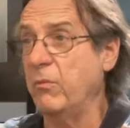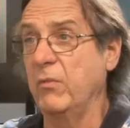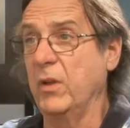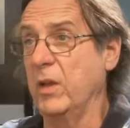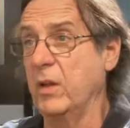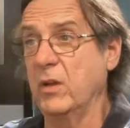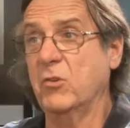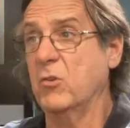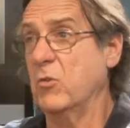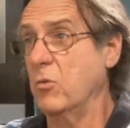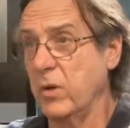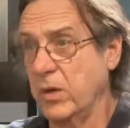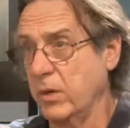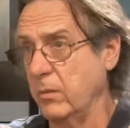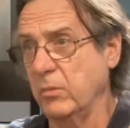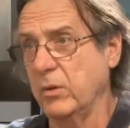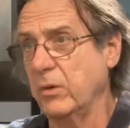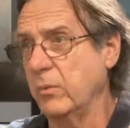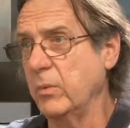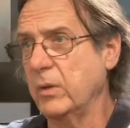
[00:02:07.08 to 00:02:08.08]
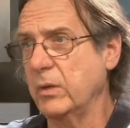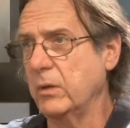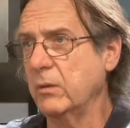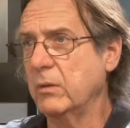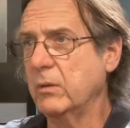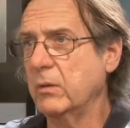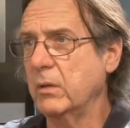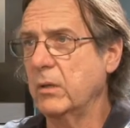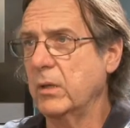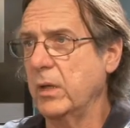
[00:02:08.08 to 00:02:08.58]
incredibly well
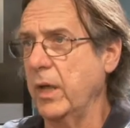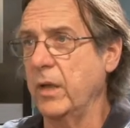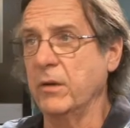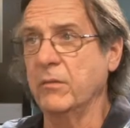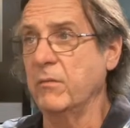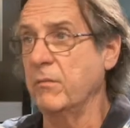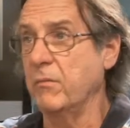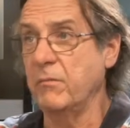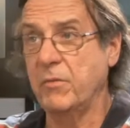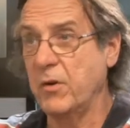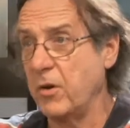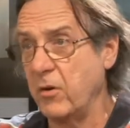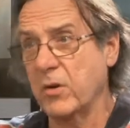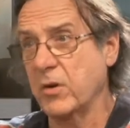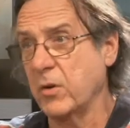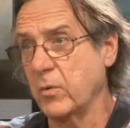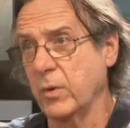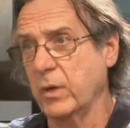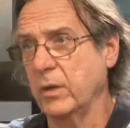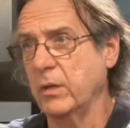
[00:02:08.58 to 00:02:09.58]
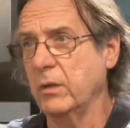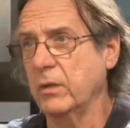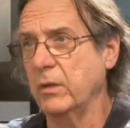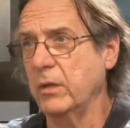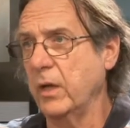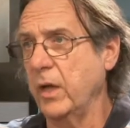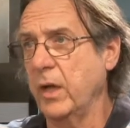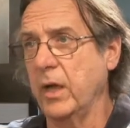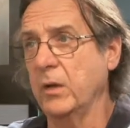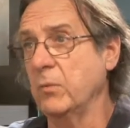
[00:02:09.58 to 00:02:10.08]
and very quickly
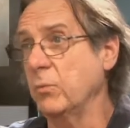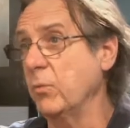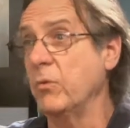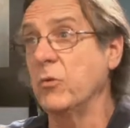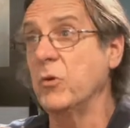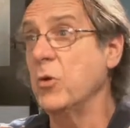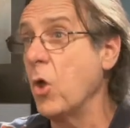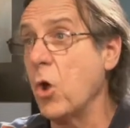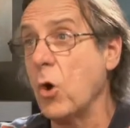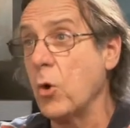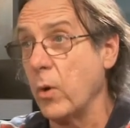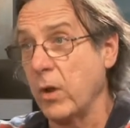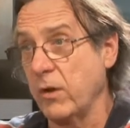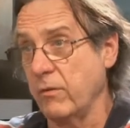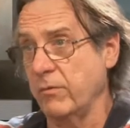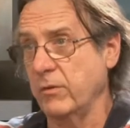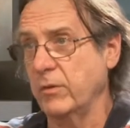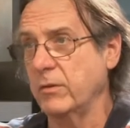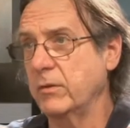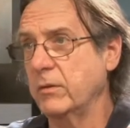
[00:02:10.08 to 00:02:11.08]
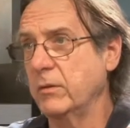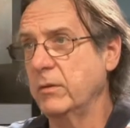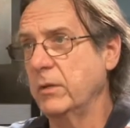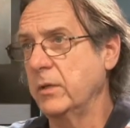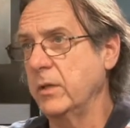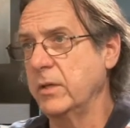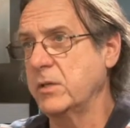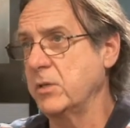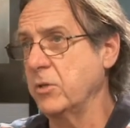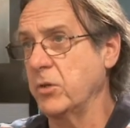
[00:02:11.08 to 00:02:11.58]
and with no effort.
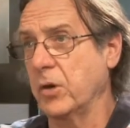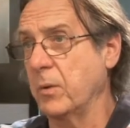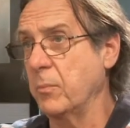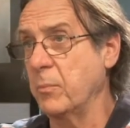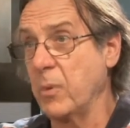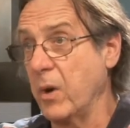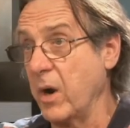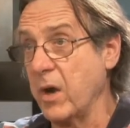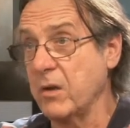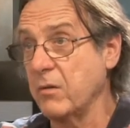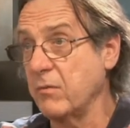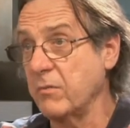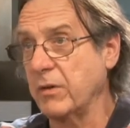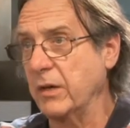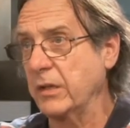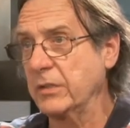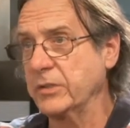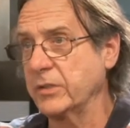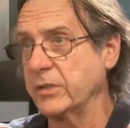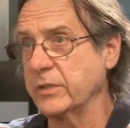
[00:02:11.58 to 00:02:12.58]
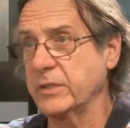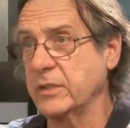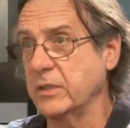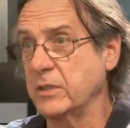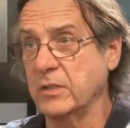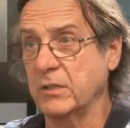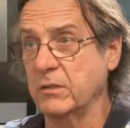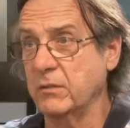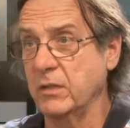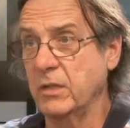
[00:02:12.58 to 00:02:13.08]
It's not a brain function,
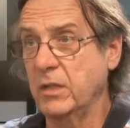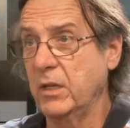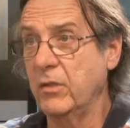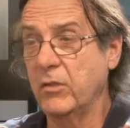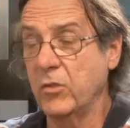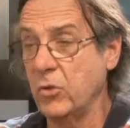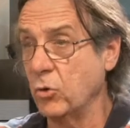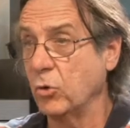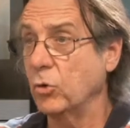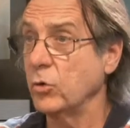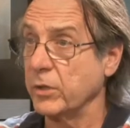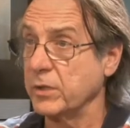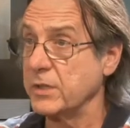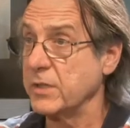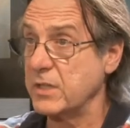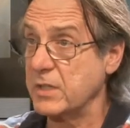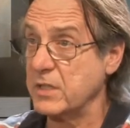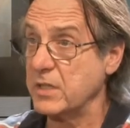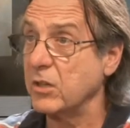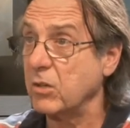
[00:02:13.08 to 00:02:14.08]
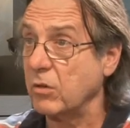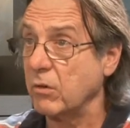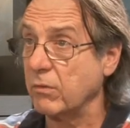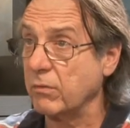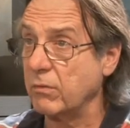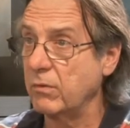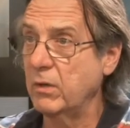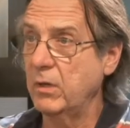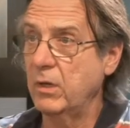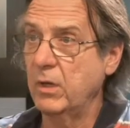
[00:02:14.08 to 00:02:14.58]
it's the organ itself.
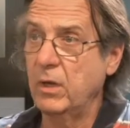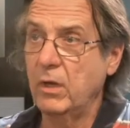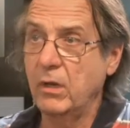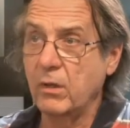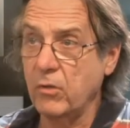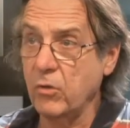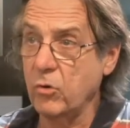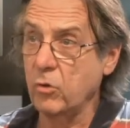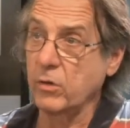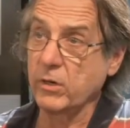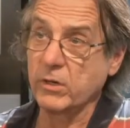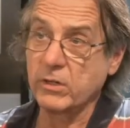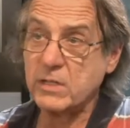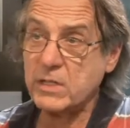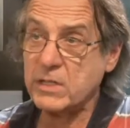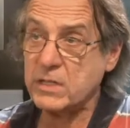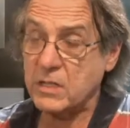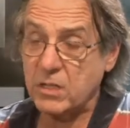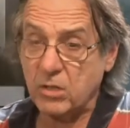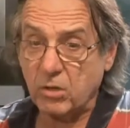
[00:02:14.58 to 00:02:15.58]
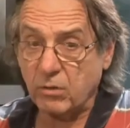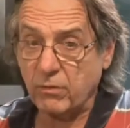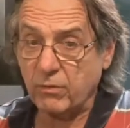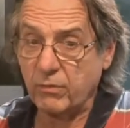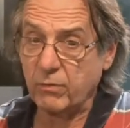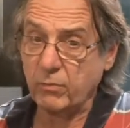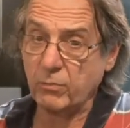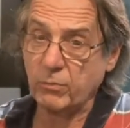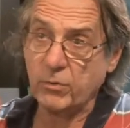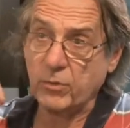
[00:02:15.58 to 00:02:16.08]
The organ
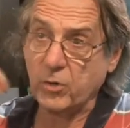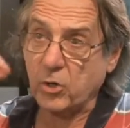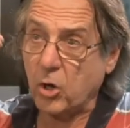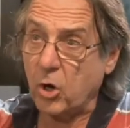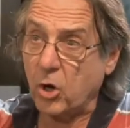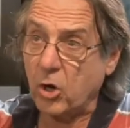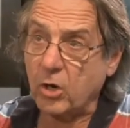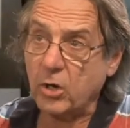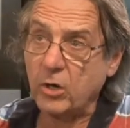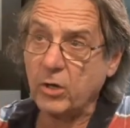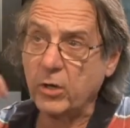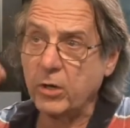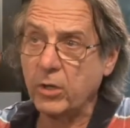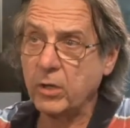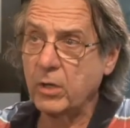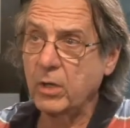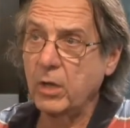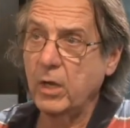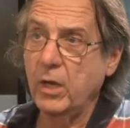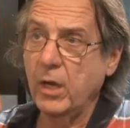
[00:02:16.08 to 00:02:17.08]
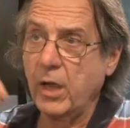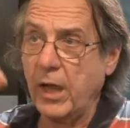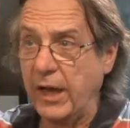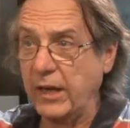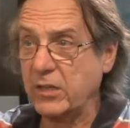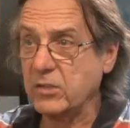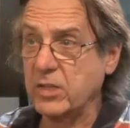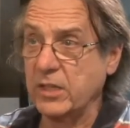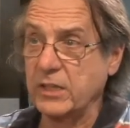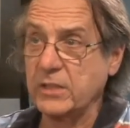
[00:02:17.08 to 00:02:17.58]
itself, with the cochlea,
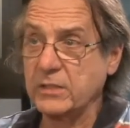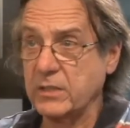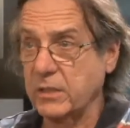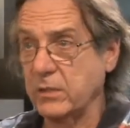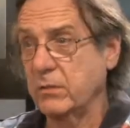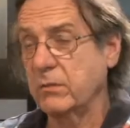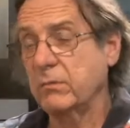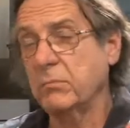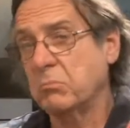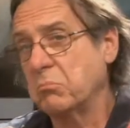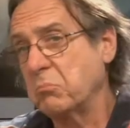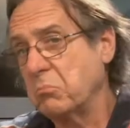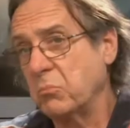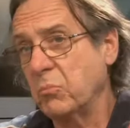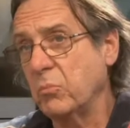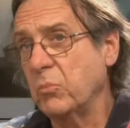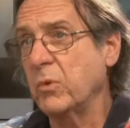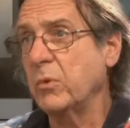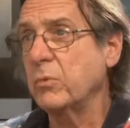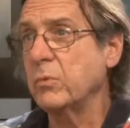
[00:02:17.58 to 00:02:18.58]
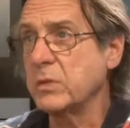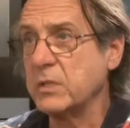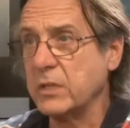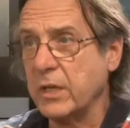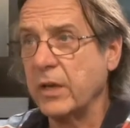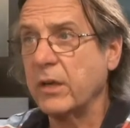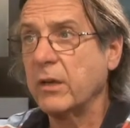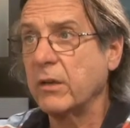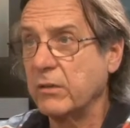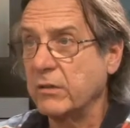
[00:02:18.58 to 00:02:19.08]
acts as we would
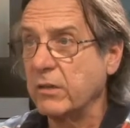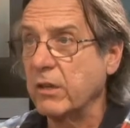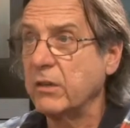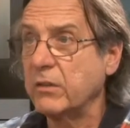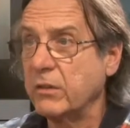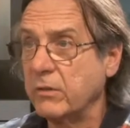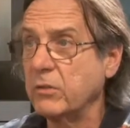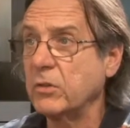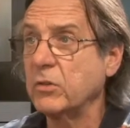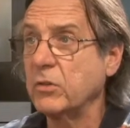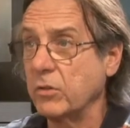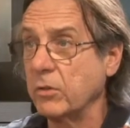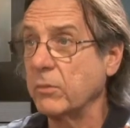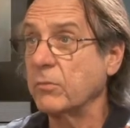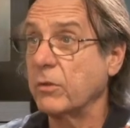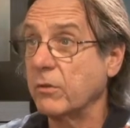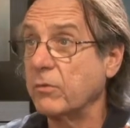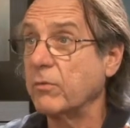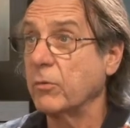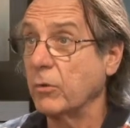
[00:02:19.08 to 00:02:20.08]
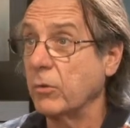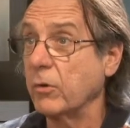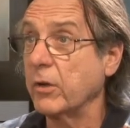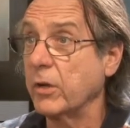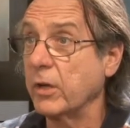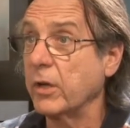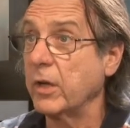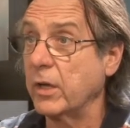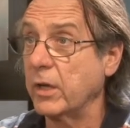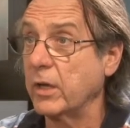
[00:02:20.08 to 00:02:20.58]
say in scientific terms, a
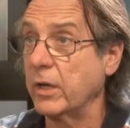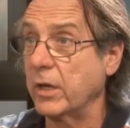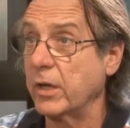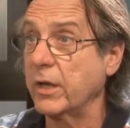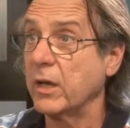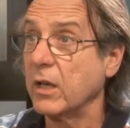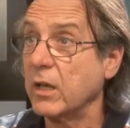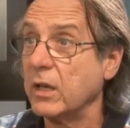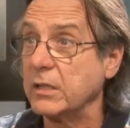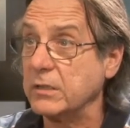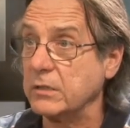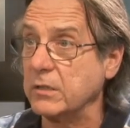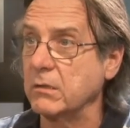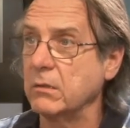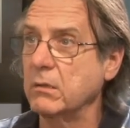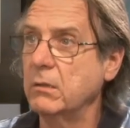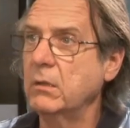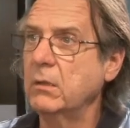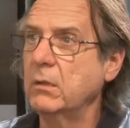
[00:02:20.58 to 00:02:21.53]
Fourier analyzer.